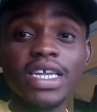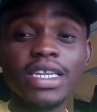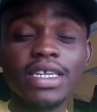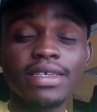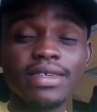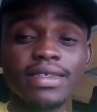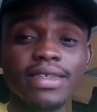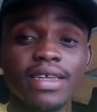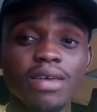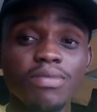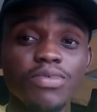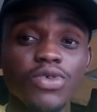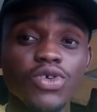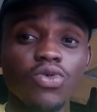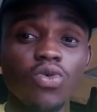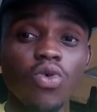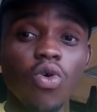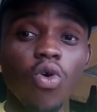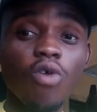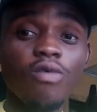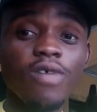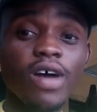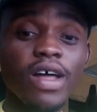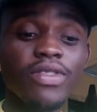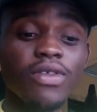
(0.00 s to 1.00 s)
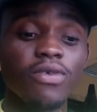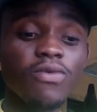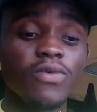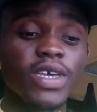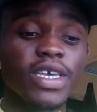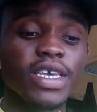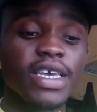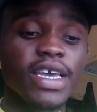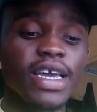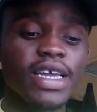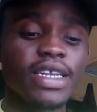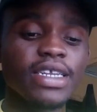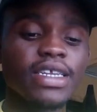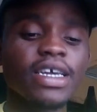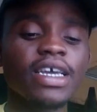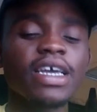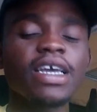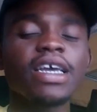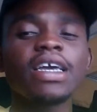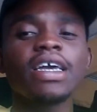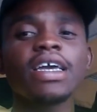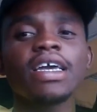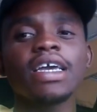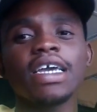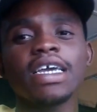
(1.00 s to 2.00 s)
his debut over the weekend
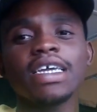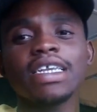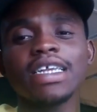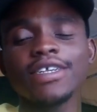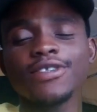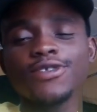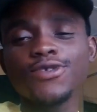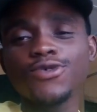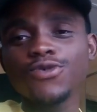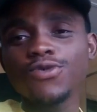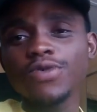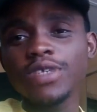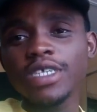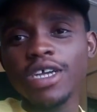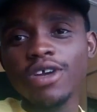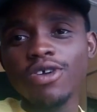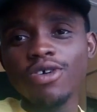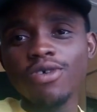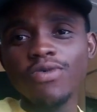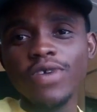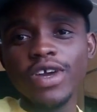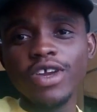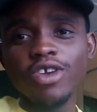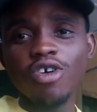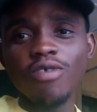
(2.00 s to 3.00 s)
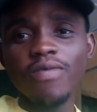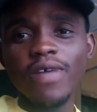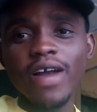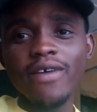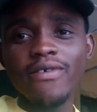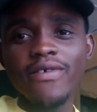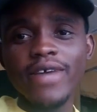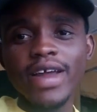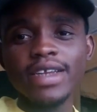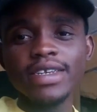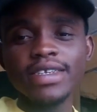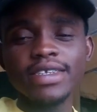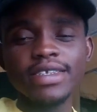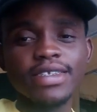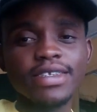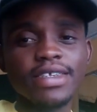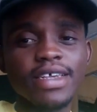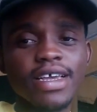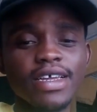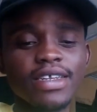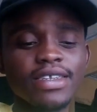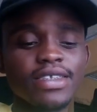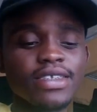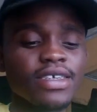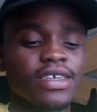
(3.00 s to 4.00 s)
in a 2-0 win over Reims.
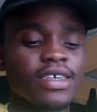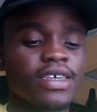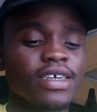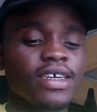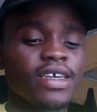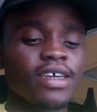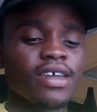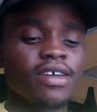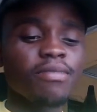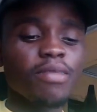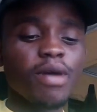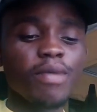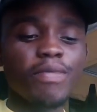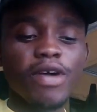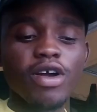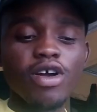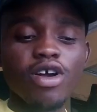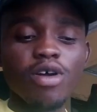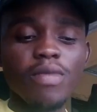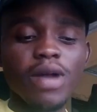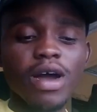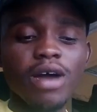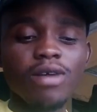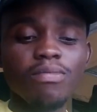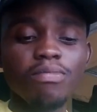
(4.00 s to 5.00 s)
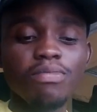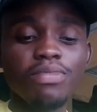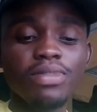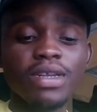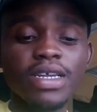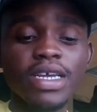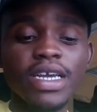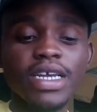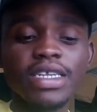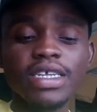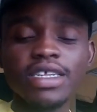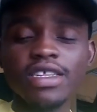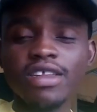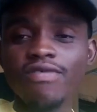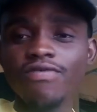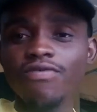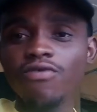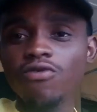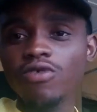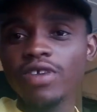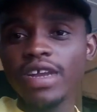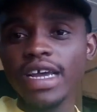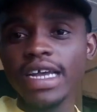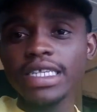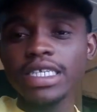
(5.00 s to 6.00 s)
And Baba Rahman played the
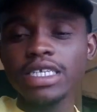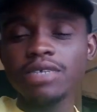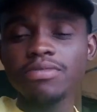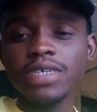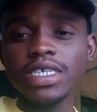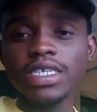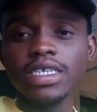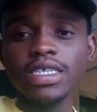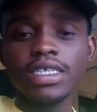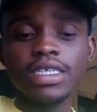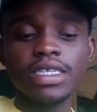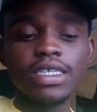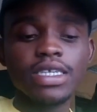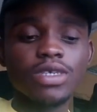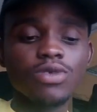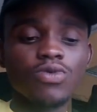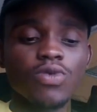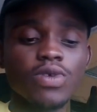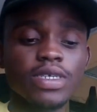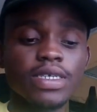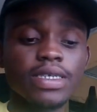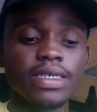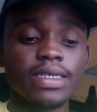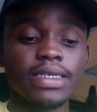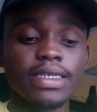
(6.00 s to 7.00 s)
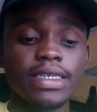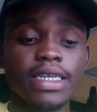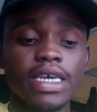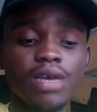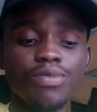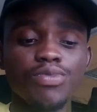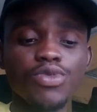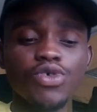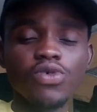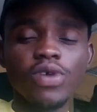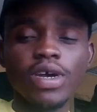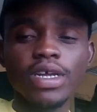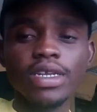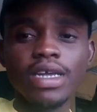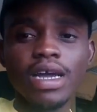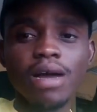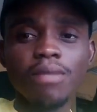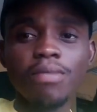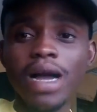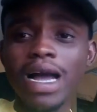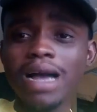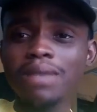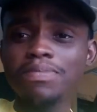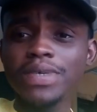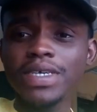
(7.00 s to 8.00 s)
full 90 minutes. This was his debut, and I'm
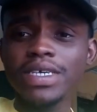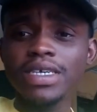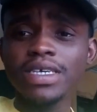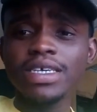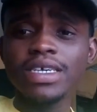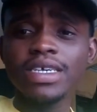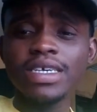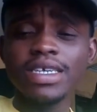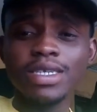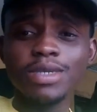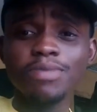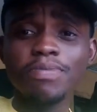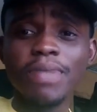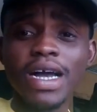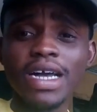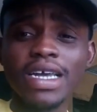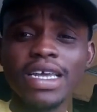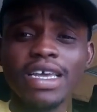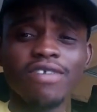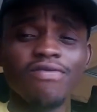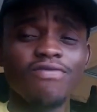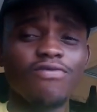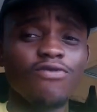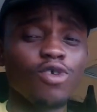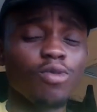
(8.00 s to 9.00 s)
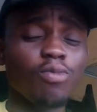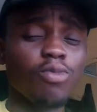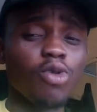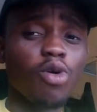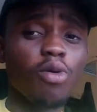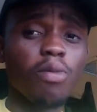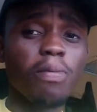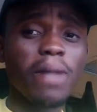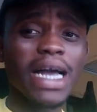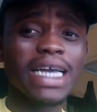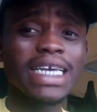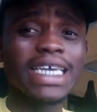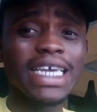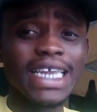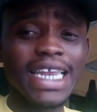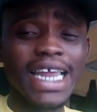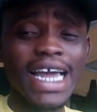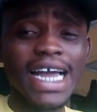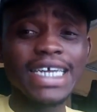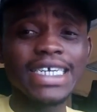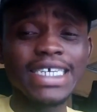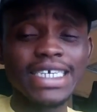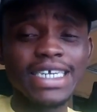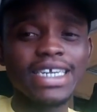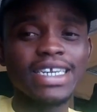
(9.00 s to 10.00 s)
happy he's back in football, back in
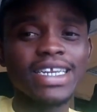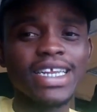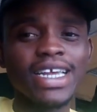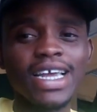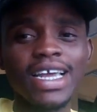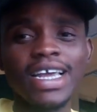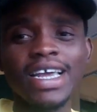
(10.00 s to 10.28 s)
action.